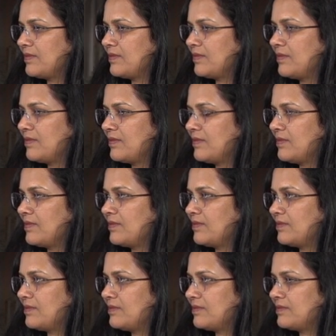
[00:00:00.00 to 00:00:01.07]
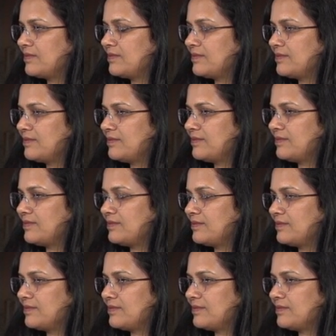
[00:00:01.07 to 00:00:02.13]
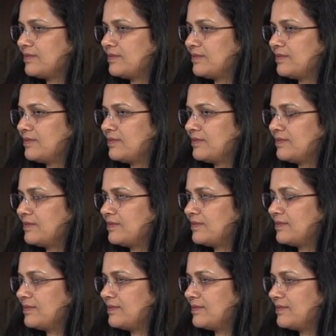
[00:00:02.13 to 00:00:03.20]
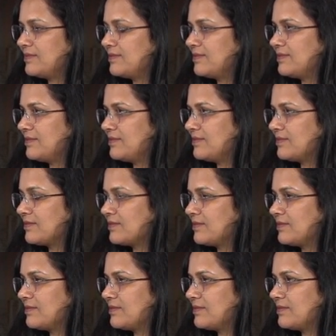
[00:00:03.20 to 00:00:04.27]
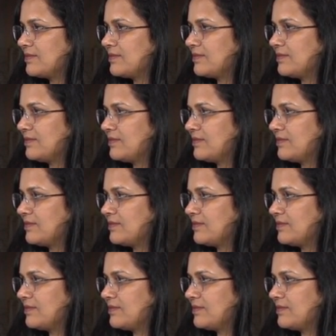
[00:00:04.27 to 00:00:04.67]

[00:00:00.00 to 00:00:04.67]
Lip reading: (not speaking)